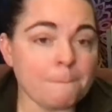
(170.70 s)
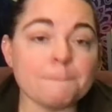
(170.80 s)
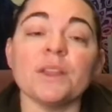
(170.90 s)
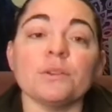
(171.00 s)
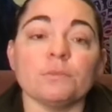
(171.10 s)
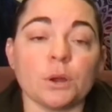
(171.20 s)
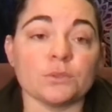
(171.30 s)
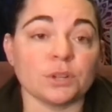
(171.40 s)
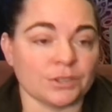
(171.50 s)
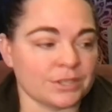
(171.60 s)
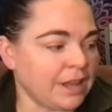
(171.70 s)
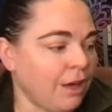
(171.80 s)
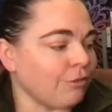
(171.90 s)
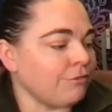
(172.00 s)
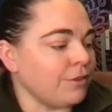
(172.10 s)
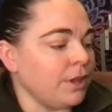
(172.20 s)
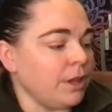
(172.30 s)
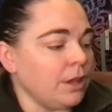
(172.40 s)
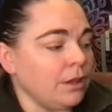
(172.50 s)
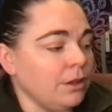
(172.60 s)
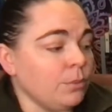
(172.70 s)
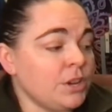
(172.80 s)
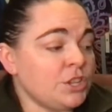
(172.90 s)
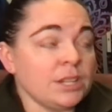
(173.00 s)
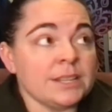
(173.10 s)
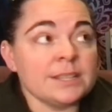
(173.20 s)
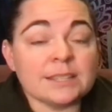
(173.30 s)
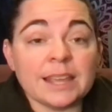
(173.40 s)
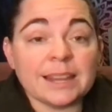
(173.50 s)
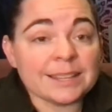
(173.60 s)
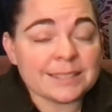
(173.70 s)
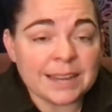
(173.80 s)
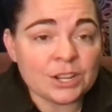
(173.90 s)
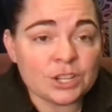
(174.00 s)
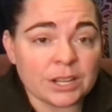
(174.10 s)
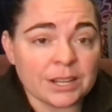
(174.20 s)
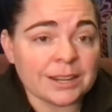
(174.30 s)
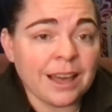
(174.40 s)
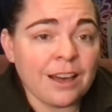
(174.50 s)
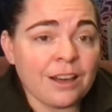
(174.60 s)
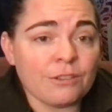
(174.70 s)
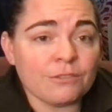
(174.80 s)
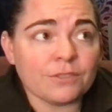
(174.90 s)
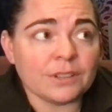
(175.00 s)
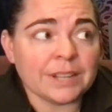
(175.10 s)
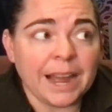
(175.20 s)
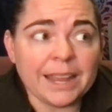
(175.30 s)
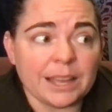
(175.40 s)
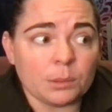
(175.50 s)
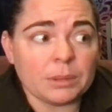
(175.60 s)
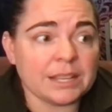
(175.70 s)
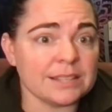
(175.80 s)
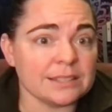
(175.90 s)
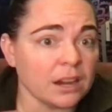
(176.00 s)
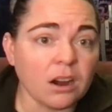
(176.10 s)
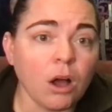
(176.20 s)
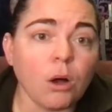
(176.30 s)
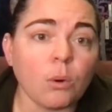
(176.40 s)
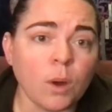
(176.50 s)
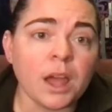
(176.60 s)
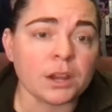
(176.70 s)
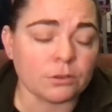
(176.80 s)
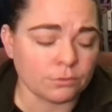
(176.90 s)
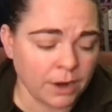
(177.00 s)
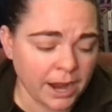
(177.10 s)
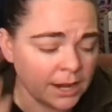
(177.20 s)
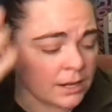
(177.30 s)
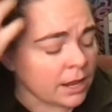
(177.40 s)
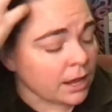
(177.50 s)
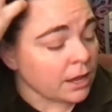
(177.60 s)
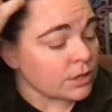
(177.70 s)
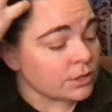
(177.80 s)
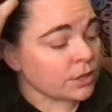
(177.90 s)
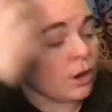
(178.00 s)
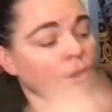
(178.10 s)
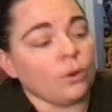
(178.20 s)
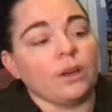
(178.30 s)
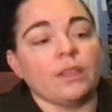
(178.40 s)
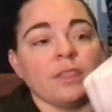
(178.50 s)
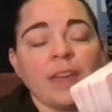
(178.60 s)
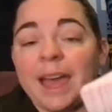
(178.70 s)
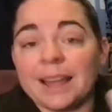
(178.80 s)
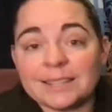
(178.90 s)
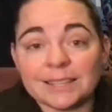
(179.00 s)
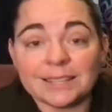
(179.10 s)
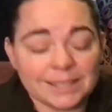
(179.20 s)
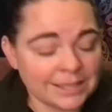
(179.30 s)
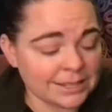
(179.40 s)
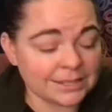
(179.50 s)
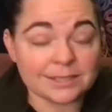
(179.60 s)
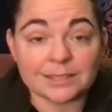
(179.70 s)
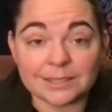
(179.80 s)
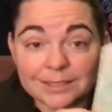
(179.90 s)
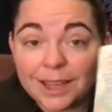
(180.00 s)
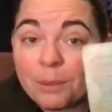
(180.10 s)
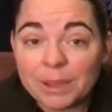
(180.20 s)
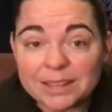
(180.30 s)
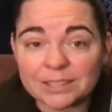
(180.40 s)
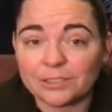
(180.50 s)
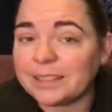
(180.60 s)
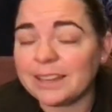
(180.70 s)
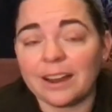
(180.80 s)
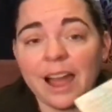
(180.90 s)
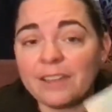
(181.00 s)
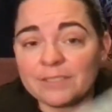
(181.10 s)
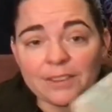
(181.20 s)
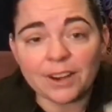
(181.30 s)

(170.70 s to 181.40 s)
Mother Rose herself, which is an extension of Gaia because they're all one, right? So that is amazing right there. I've never